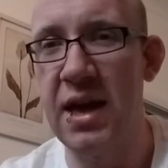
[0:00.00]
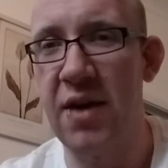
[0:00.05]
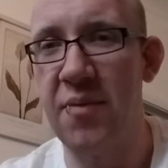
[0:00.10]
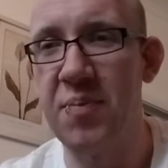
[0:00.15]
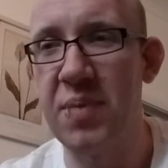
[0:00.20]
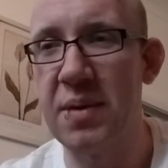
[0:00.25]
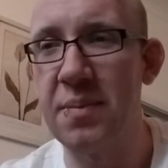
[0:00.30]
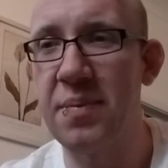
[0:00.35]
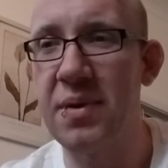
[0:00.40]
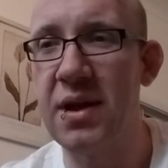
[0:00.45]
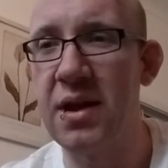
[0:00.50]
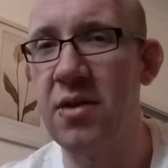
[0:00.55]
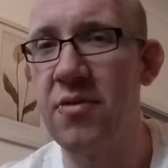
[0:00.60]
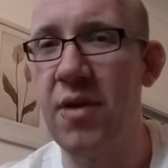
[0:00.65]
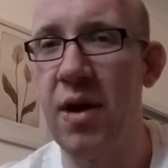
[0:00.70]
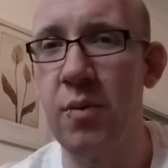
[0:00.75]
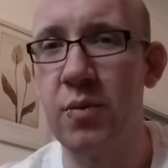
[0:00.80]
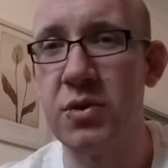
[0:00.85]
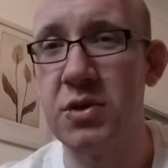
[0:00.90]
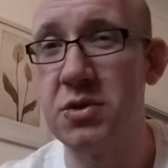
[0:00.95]
I've been playing
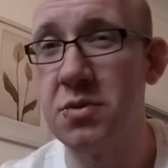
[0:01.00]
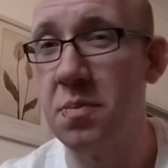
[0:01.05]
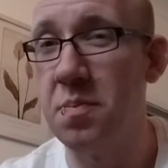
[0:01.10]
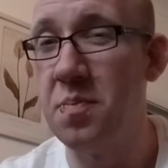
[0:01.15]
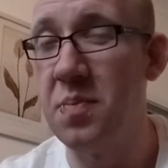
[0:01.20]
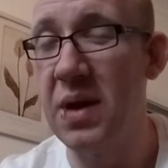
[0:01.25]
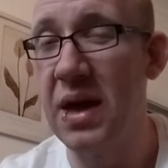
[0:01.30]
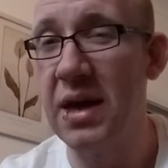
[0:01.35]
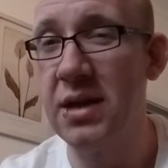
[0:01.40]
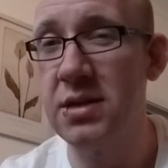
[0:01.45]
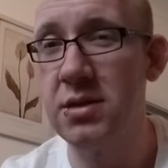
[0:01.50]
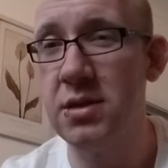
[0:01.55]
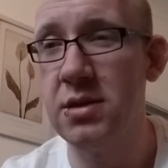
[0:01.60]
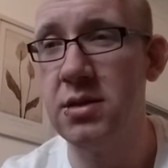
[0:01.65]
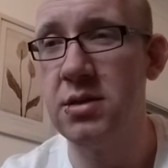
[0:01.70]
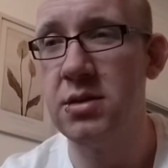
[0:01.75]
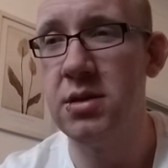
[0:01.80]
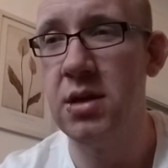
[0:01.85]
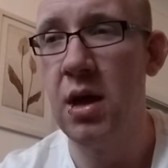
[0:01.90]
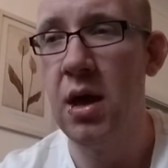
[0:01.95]
around with some
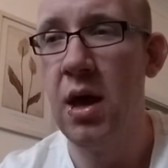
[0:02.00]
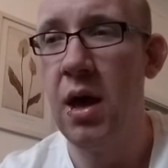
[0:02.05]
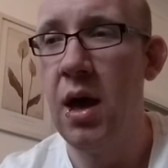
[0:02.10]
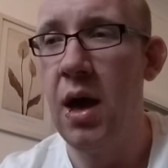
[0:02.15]
bases.